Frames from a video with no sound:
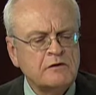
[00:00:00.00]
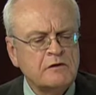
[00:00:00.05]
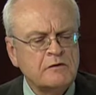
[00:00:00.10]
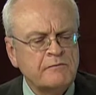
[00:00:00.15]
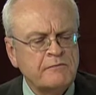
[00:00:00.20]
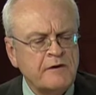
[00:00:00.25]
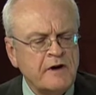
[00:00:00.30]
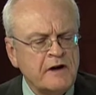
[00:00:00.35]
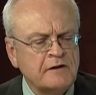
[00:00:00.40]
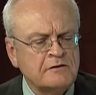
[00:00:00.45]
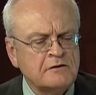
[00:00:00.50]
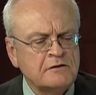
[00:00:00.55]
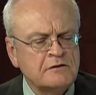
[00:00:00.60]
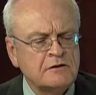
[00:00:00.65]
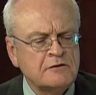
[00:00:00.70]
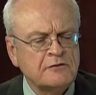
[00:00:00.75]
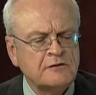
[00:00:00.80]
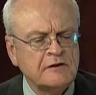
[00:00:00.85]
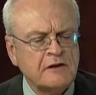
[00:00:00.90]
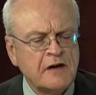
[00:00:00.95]
The fact that
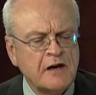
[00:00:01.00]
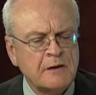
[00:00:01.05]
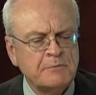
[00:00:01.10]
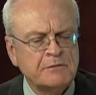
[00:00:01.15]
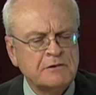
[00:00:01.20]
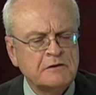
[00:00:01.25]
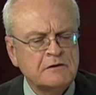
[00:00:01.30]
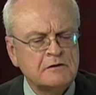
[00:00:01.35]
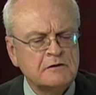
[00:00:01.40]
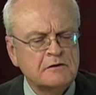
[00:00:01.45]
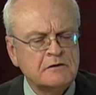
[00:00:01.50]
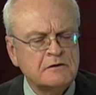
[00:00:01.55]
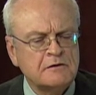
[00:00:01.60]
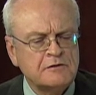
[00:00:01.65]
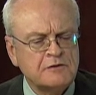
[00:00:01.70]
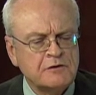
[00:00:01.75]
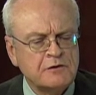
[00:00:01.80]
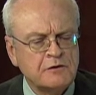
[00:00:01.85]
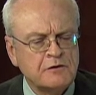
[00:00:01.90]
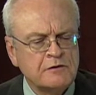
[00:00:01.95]
this happened in a
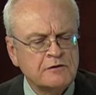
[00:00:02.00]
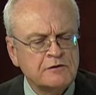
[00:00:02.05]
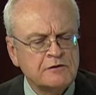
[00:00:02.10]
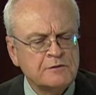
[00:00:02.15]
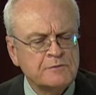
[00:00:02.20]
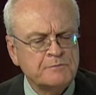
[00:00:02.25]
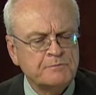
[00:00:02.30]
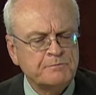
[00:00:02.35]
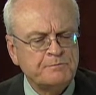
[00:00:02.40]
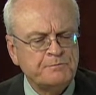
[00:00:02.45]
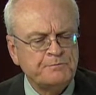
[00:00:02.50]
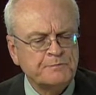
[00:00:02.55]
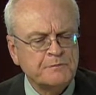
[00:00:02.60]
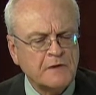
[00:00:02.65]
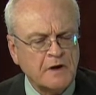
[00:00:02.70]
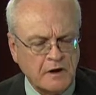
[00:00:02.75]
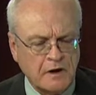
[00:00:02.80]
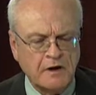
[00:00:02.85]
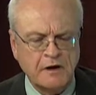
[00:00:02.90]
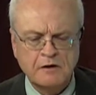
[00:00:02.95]
church
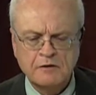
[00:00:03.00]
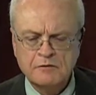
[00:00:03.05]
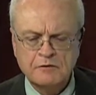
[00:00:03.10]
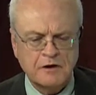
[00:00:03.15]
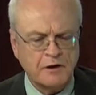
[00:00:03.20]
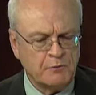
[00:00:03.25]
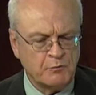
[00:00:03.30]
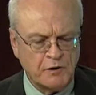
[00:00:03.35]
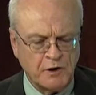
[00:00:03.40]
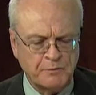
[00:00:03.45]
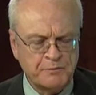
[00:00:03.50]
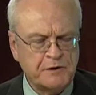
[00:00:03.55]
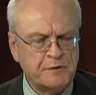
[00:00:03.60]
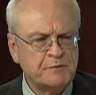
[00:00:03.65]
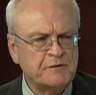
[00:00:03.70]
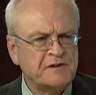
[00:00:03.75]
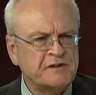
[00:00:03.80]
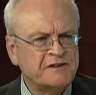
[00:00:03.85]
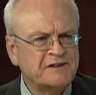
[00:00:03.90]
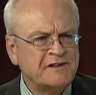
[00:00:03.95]
and while
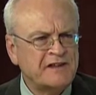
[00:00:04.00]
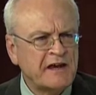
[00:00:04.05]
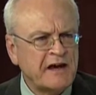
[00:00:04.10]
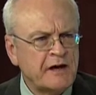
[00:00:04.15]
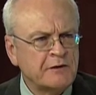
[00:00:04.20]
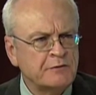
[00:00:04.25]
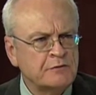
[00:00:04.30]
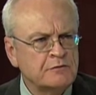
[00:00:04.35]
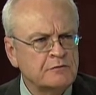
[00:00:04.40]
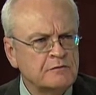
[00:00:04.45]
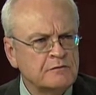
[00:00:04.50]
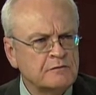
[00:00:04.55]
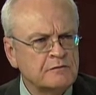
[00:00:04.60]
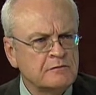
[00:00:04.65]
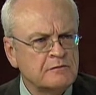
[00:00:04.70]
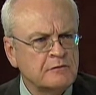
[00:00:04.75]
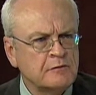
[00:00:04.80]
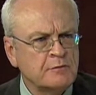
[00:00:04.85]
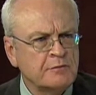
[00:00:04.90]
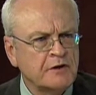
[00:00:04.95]
people had gathered
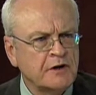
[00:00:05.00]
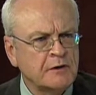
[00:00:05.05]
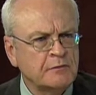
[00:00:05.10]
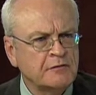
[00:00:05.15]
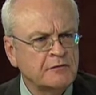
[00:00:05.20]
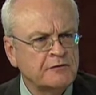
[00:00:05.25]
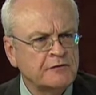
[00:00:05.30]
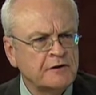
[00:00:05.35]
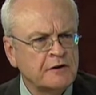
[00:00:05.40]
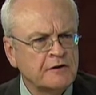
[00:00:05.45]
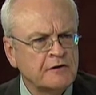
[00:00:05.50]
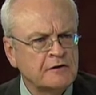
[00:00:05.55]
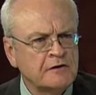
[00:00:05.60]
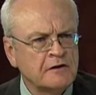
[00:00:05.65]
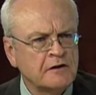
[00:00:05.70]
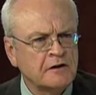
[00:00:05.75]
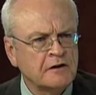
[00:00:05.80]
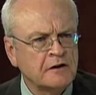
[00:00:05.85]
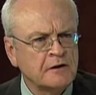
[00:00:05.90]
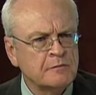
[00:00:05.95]
for Bible study,
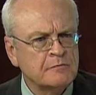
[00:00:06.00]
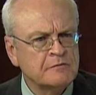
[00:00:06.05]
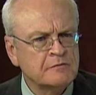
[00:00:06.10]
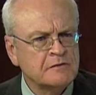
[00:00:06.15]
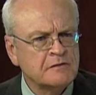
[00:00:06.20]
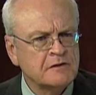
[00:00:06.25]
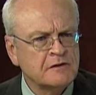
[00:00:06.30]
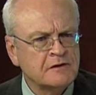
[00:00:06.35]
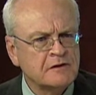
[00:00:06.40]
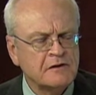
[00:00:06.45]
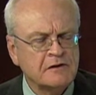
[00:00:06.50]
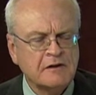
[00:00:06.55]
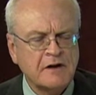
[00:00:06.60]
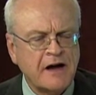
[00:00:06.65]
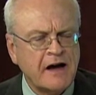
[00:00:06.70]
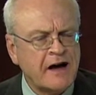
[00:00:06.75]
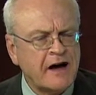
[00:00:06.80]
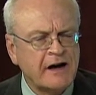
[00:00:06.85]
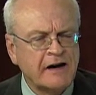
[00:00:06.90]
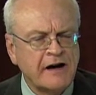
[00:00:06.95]

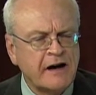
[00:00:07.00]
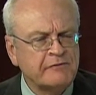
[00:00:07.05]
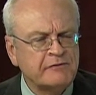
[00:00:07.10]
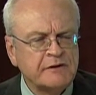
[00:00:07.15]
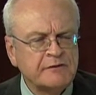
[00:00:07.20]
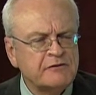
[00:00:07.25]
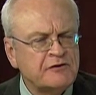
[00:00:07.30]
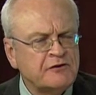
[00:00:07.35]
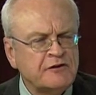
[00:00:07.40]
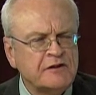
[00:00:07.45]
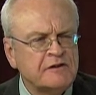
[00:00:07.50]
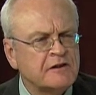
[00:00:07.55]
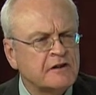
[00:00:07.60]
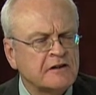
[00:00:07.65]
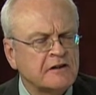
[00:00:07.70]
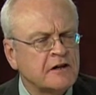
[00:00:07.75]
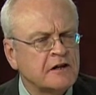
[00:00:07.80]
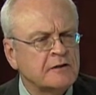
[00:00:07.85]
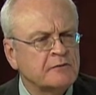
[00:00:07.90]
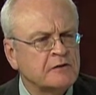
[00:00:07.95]
I've never seen that
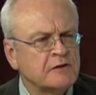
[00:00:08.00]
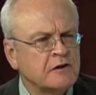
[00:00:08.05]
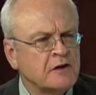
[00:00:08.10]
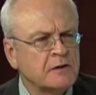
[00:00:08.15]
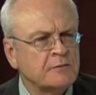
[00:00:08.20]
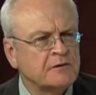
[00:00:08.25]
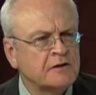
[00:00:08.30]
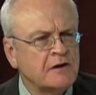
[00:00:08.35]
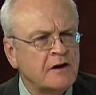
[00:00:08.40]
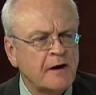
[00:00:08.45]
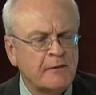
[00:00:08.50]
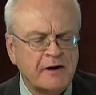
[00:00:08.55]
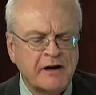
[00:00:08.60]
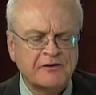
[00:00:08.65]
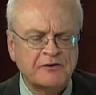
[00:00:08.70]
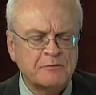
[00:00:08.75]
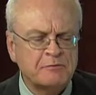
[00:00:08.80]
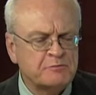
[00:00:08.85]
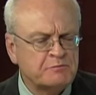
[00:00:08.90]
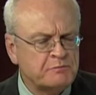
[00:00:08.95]
kind of a combination. I mean,
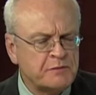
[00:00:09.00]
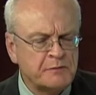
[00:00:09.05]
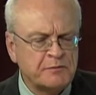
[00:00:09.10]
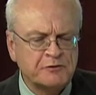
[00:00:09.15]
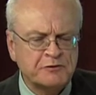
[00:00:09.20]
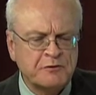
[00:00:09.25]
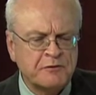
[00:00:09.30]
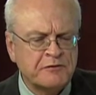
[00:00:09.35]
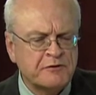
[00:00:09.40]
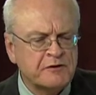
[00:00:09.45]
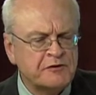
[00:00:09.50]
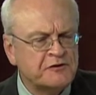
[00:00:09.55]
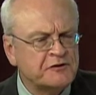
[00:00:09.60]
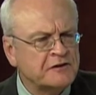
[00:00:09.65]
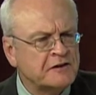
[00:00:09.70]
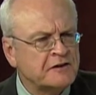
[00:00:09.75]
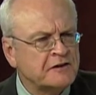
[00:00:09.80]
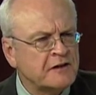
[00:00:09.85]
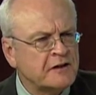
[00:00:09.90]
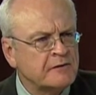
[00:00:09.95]
I've seen people do things in
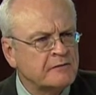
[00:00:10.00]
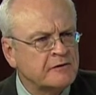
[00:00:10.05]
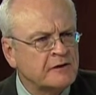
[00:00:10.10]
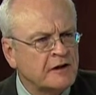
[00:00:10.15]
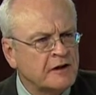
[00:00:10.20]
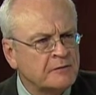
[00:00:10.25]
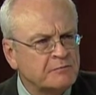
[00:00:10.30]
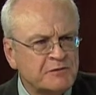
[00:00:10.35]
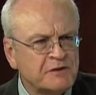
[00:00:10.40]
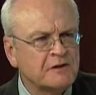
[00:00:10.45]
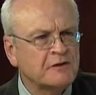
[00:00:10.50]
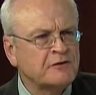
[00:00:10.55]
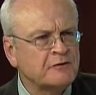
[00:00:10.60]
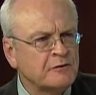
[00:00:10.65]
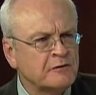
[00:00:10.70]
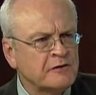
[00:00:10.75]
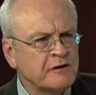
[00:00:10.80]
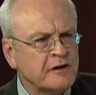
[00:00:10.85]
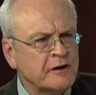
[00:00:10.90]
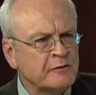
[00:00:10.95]
the dead of night because
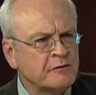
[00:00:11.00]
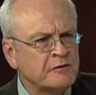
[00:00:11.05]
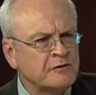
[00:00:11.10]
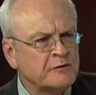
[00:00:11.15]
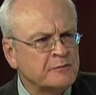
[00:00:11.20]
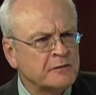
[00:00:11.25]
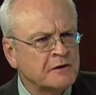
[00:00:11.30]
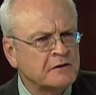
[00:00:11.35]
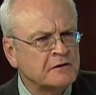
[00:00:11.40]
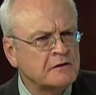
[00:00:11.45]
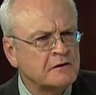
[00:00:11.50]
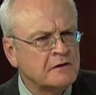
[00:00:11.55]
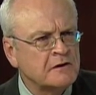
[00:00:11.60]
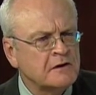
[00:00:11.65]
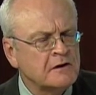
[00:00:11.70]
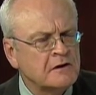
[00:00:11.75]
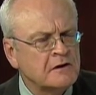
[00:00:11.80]
they're cowards, but